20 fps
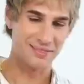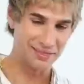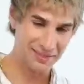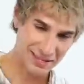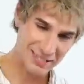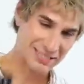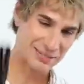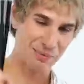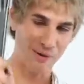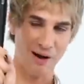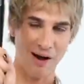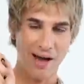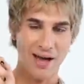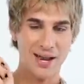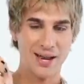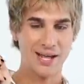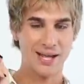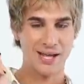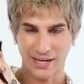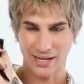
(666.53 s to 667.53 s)
This
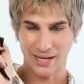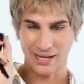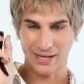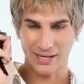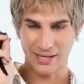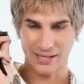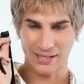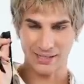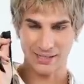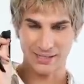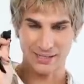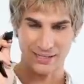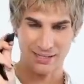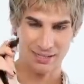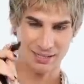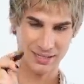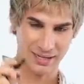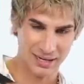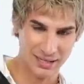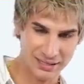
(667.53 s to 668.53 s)
one is
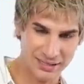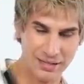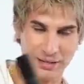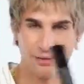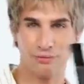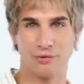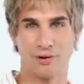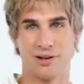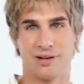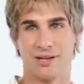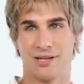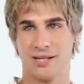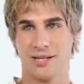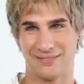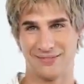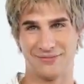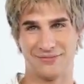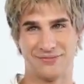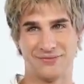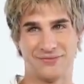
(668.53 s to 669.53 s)
sixty-three.
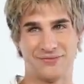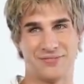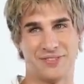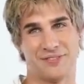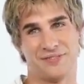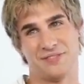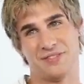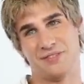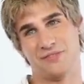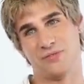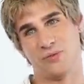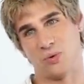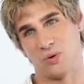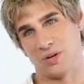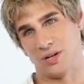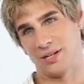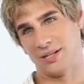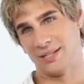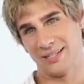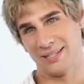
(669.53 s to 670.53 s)

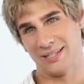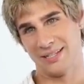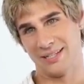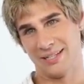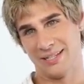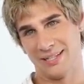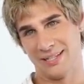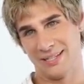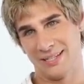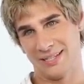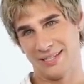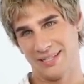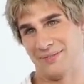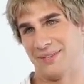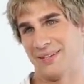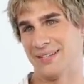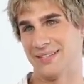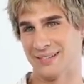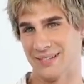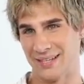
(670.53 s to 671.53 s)
fifty-four. Less.
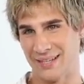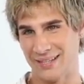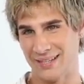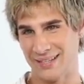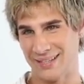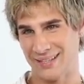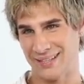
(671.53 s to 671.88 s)
What is it?